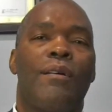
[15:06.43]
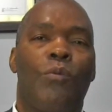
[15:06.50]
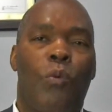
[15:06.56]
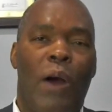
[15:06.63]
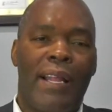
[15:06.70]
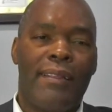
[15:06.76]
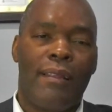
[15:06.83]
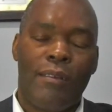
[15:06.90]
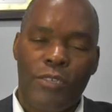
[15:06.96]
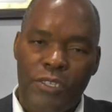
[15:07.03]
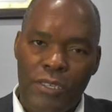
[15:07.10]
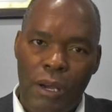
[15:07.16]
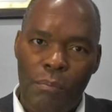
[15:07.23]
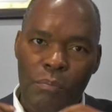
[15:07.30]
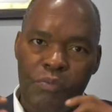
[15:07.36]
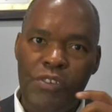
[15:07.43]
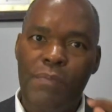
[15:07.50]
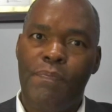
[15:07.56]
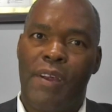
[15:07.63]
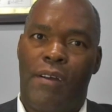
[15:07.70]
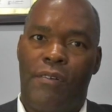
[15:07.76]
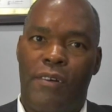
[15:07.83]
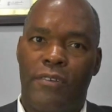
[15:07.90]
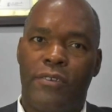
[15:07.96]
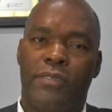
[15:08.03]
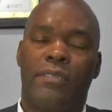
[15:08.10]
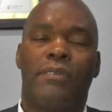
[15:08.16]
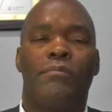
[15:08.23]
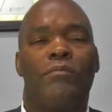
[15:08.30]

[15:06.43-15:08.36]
what some preparers,